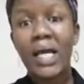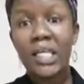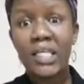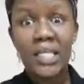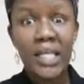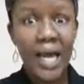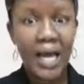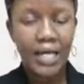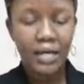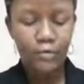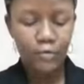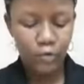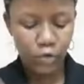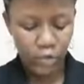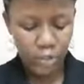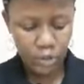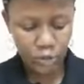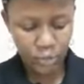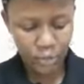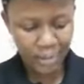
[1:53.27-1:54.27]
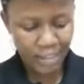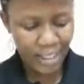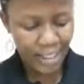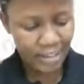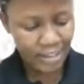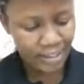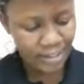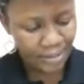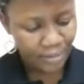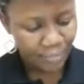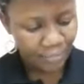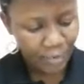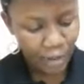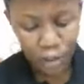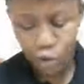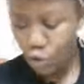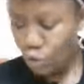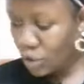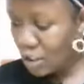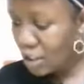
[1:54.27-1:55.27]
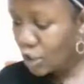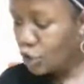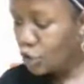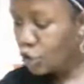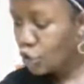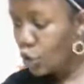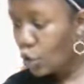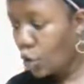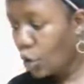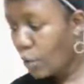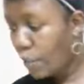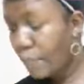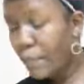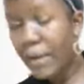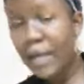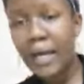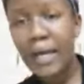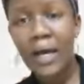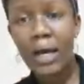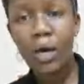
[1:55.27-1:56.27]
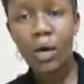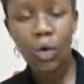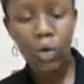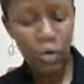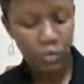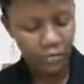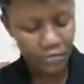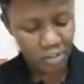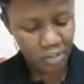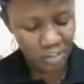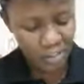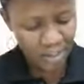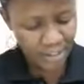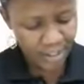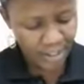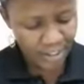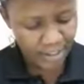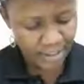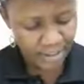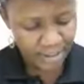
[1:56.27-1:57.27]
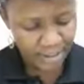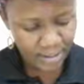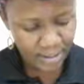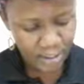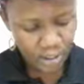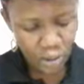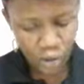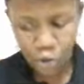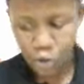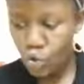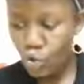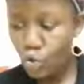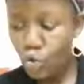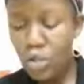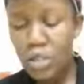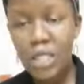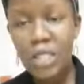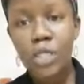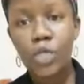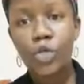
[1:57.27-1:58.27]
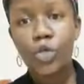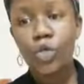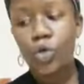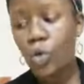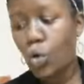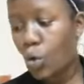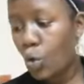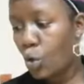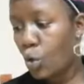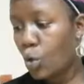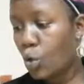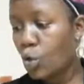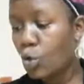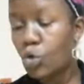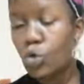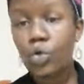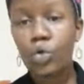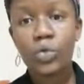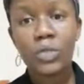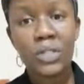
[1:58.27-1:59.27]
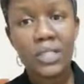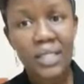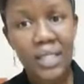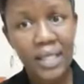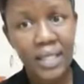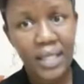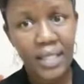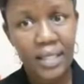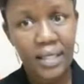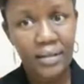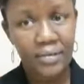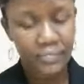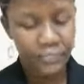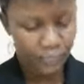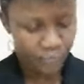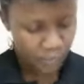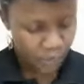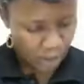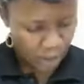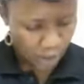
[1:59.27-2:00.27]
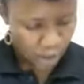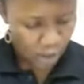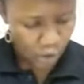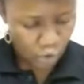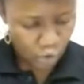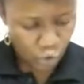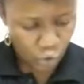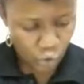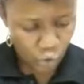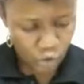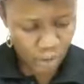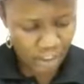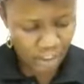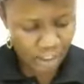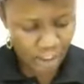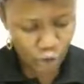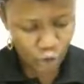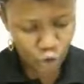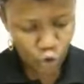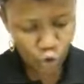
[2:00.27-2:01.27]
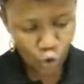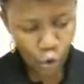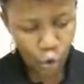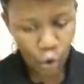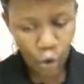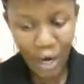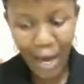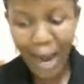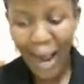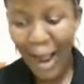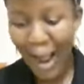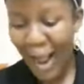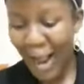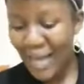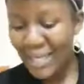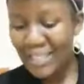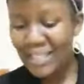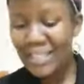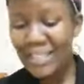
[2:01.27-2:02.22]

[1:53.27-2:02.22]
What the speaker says: yarn for the sweaters. You need your pair of scissors. You need your glue stick. You need your heart